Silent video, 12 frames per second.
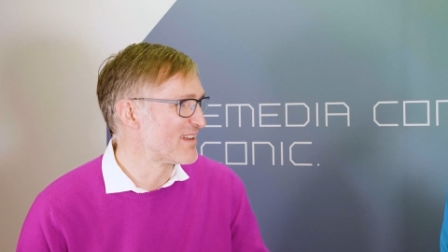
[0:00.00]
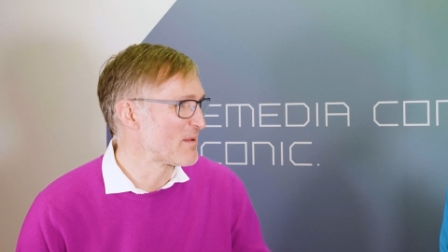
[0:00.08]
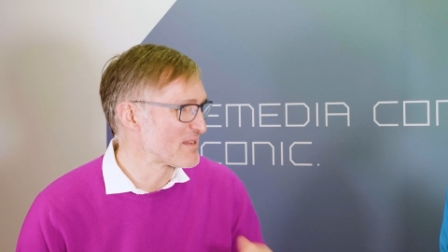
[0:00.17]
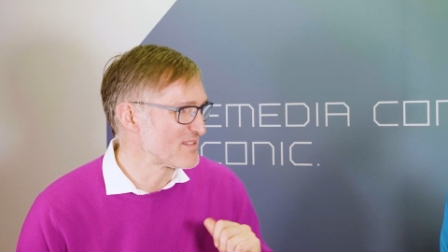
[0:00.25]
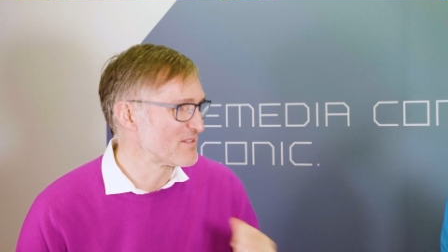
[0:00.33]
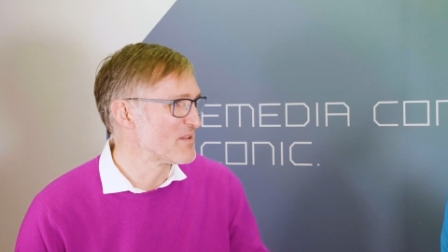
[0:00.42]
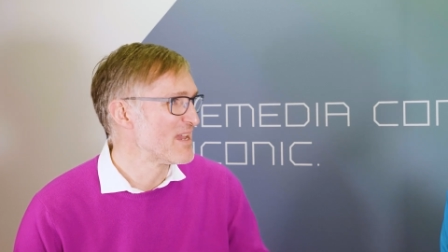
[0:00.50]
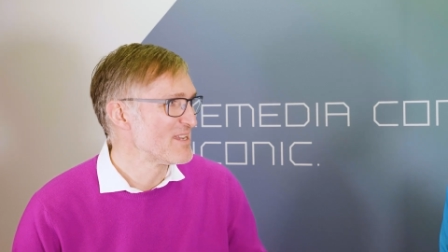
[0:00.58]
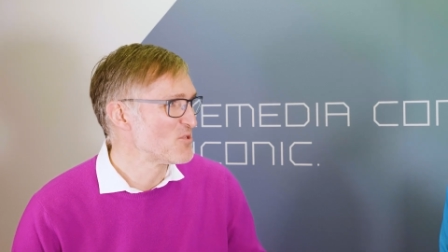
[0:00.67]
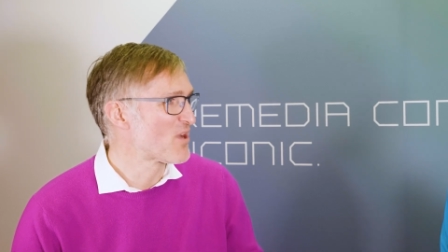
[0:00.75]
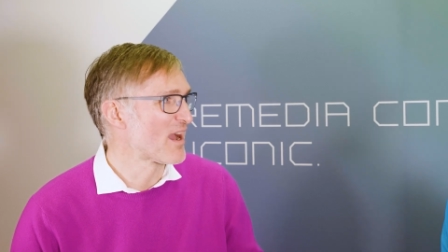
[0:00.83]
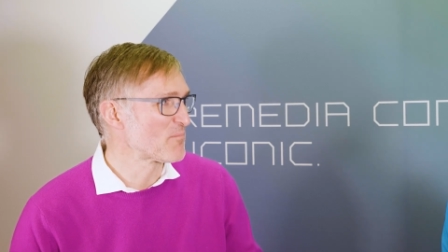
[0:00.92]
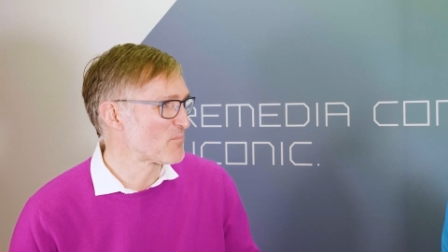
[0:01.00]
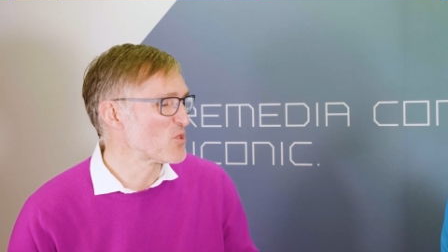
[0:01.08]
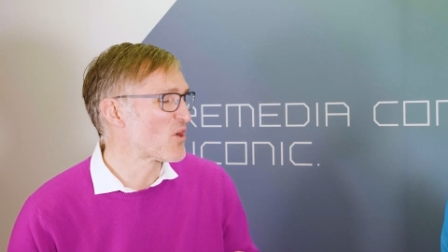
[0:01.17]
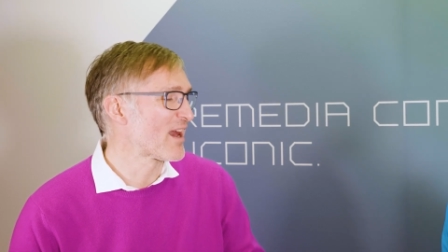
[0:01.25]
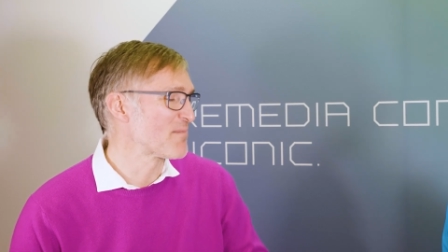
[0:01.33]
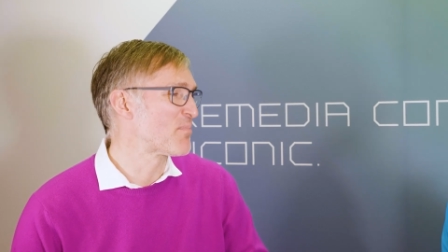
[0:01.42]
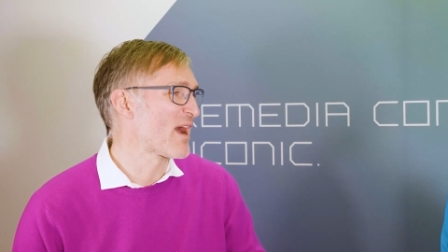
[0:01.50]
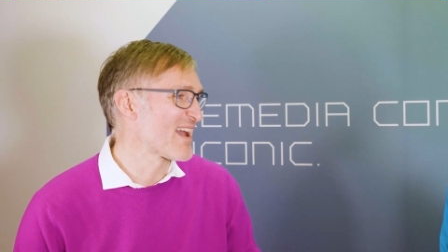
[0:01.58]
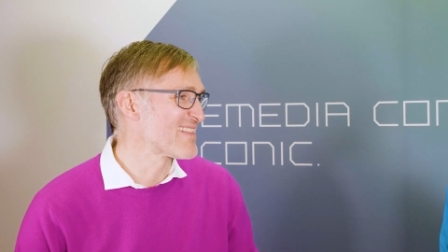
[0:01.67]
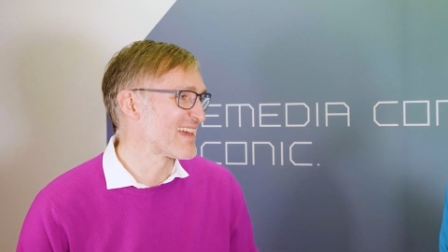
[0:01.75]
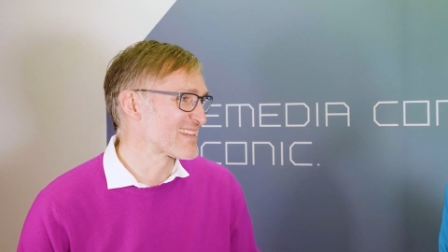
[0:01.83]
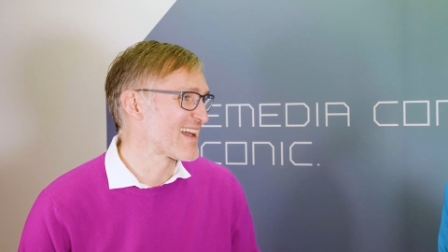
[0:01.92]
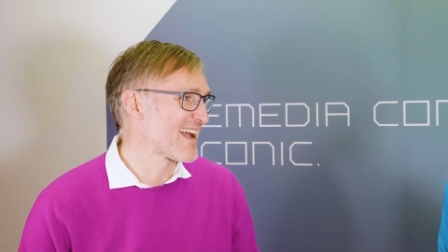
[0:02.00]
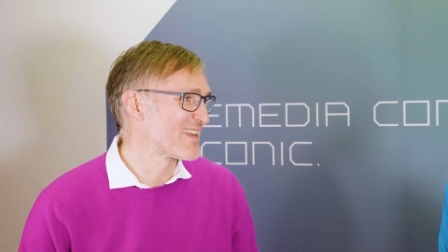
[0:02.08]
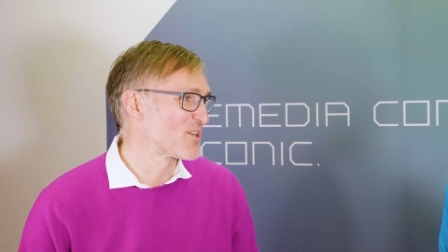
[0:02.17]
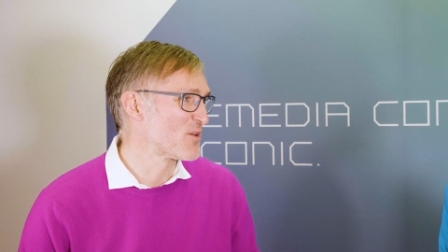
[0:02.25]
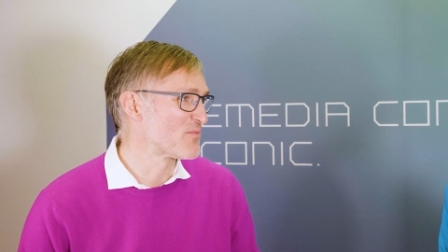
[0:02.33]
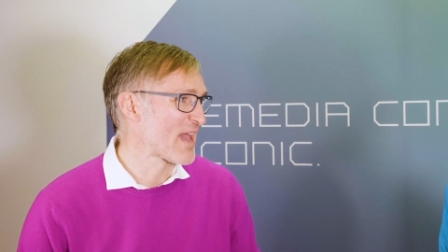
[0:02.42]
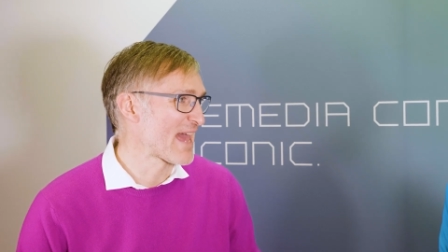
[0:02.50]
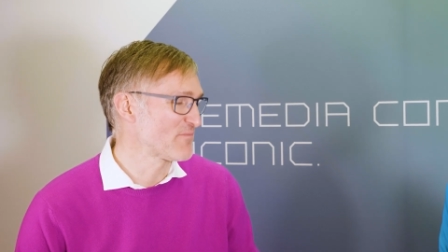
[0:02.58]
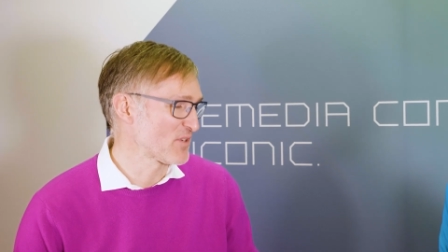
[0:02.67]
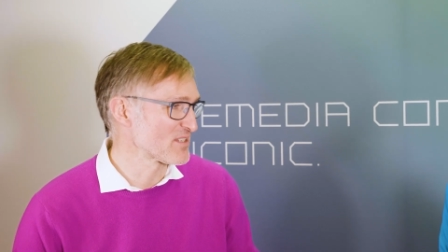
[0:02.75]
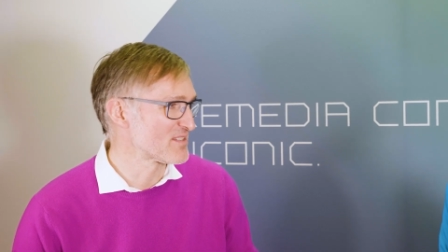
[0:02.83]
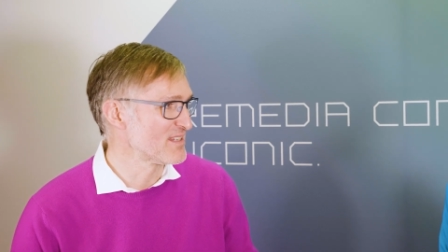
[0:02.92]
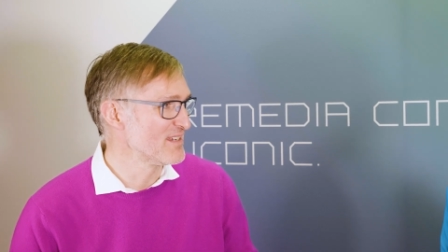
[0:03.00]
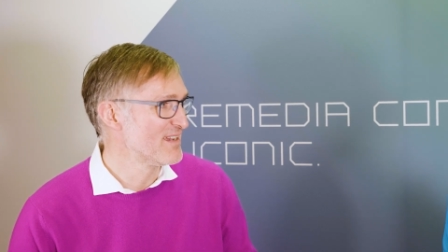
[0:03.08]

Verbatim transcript: Yeah. Basically, You, can't you can't buy that kind of advocacy.